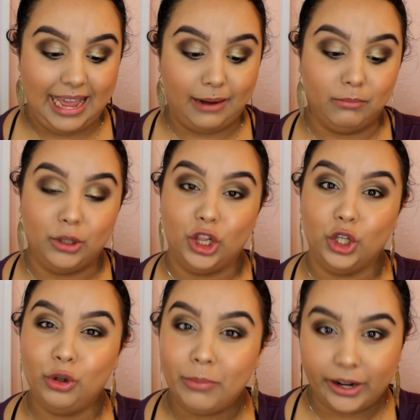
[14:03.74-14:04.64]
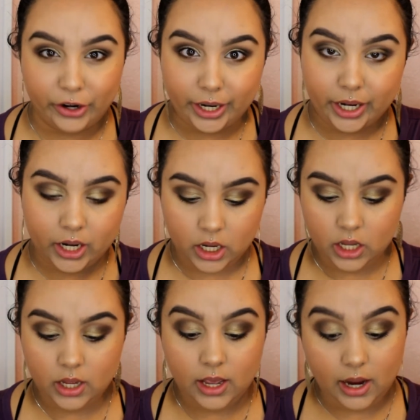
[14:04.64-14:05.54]
and blueberry,
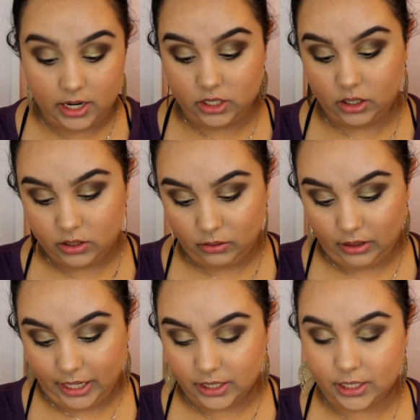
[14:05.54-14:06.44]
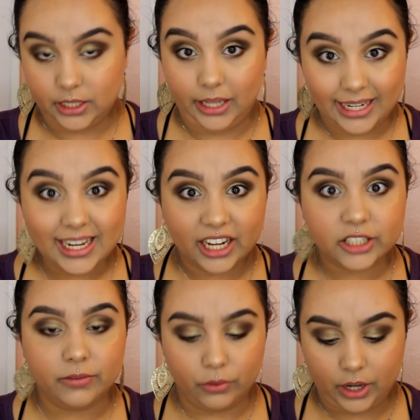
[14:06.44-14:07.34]
and it's also latex
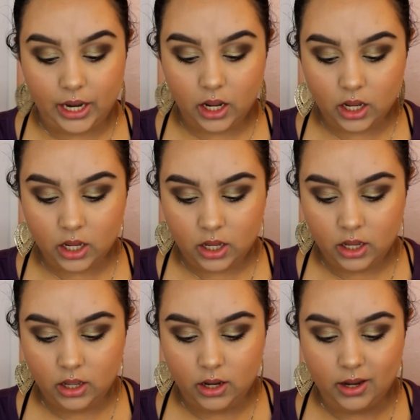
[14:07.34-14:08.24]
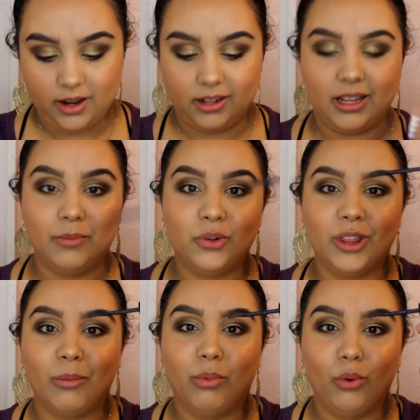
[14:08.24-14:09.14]
free, and it comes with
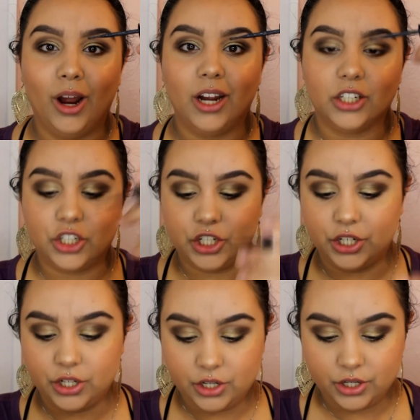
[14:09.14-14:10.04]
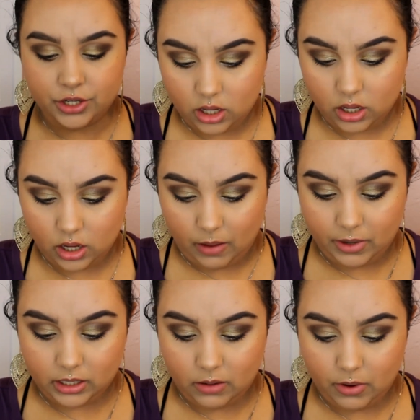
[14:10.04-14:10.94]
a brush. I
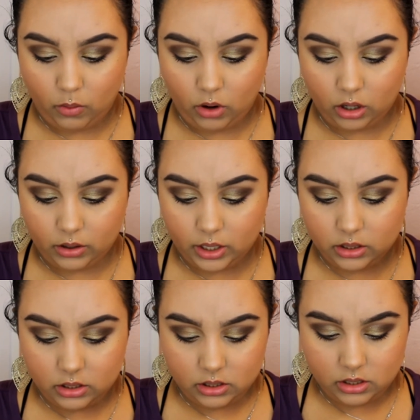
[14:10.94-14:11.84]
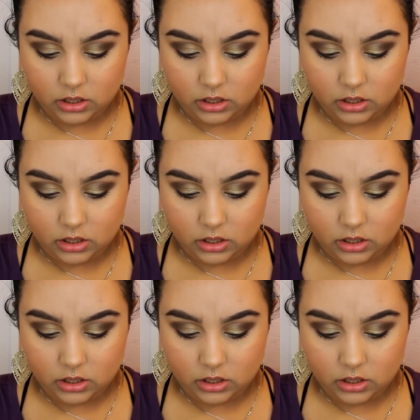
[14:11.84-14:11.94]
picked it up at Walgreens